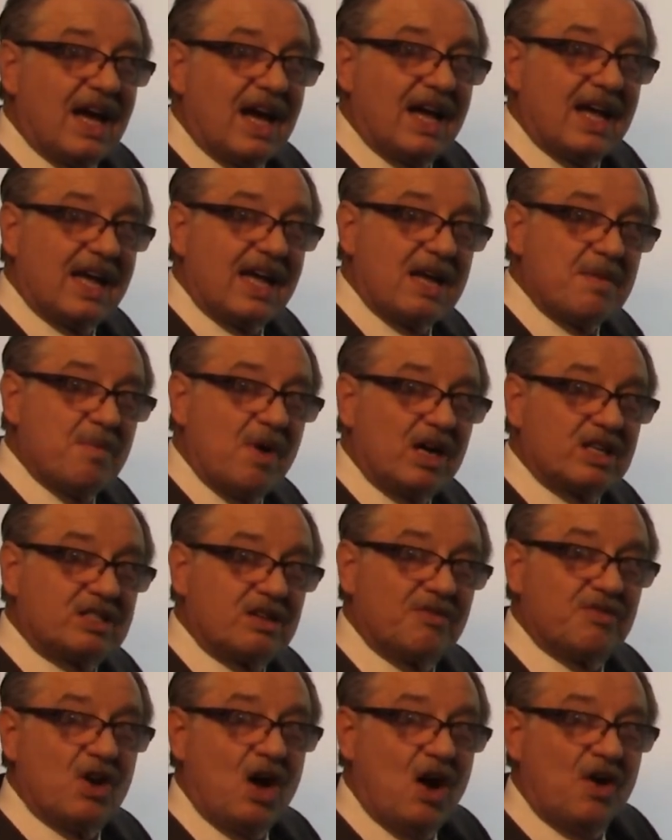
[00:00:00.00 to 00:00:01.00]
He must
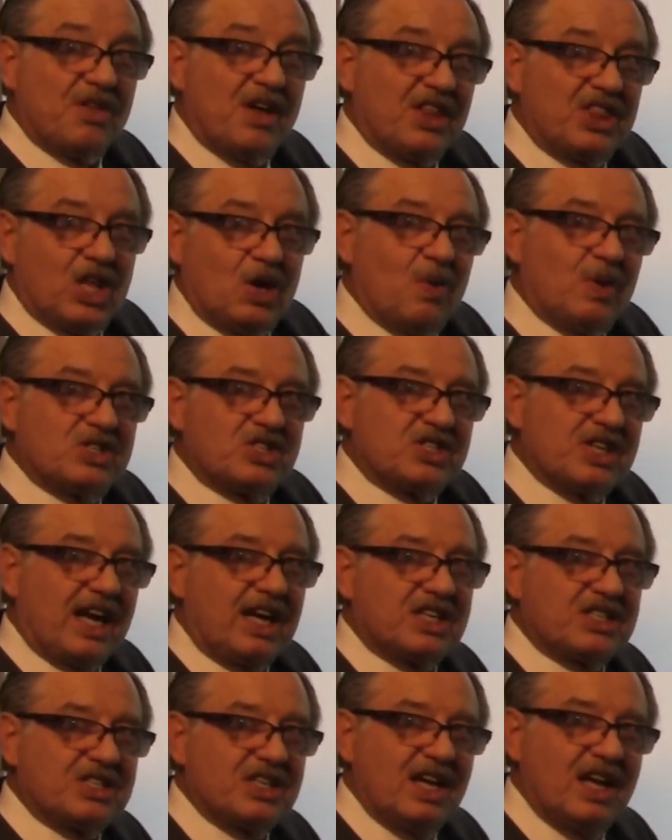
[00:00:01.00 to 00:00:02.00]
have known that there were
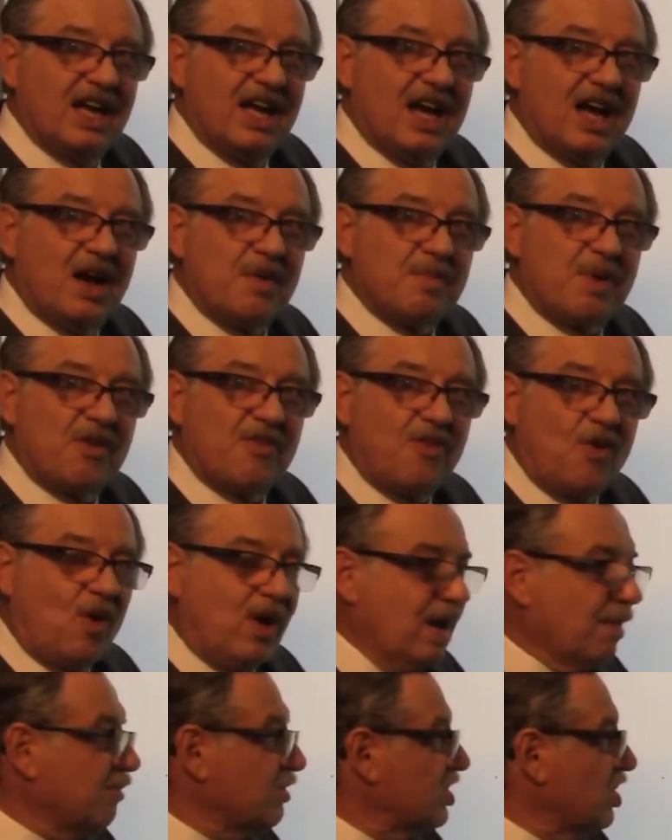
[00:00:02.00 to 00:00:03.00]
6
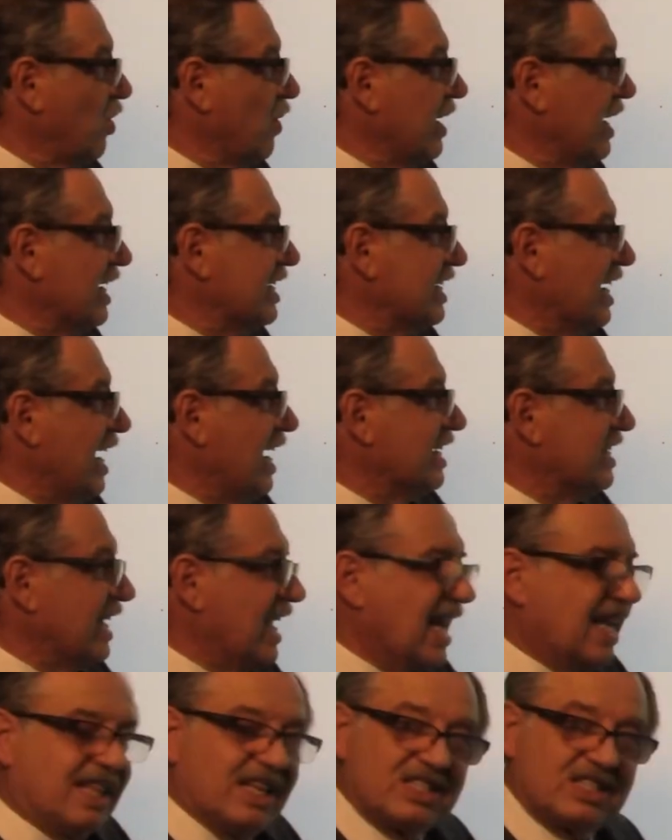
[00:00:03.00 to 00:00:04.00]
before him, so he decides to
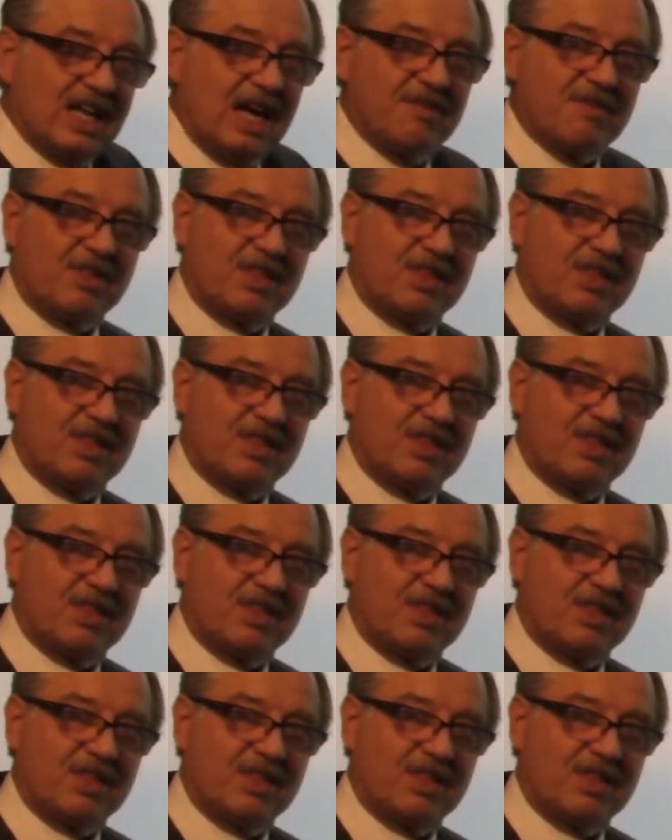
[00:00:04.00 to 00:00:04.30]
add the 7th.